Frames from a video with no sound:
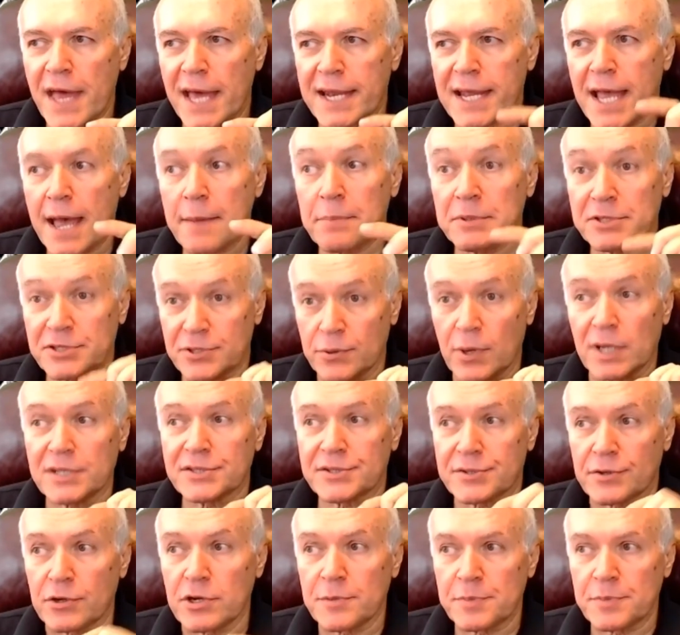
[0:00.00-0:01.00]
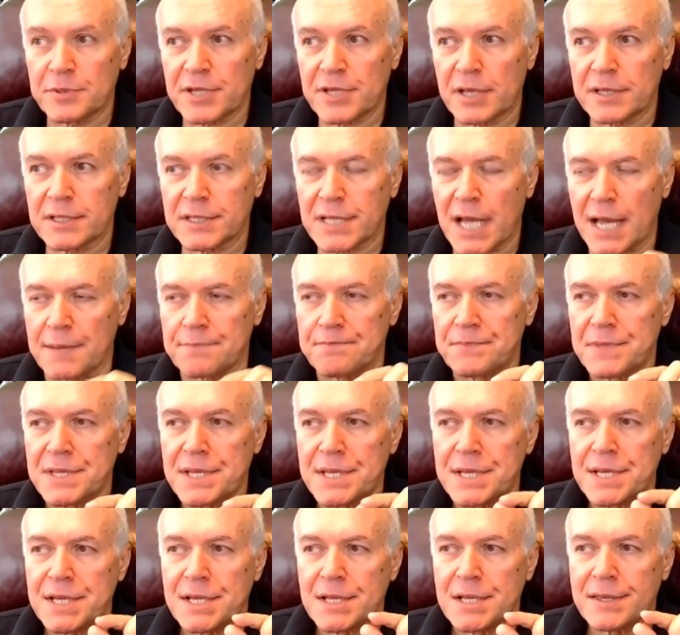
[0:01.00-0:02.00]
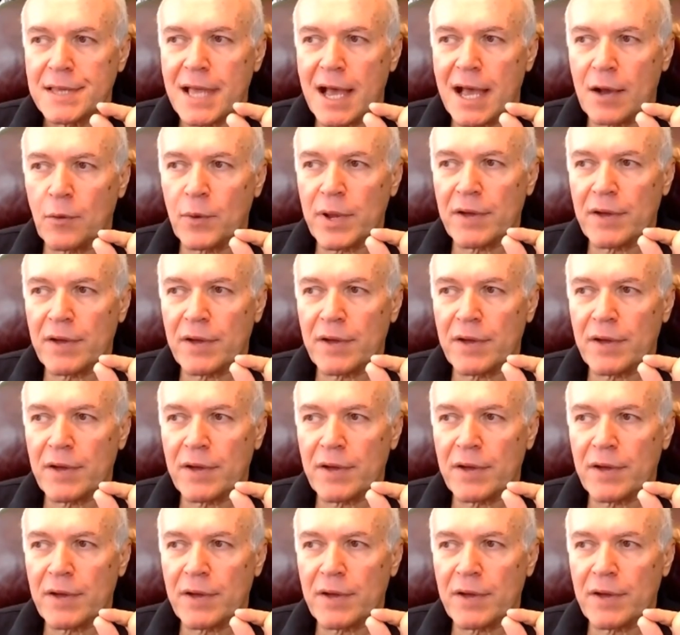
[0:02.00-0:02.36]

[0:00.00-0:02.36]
happens to us 30% of the time. Now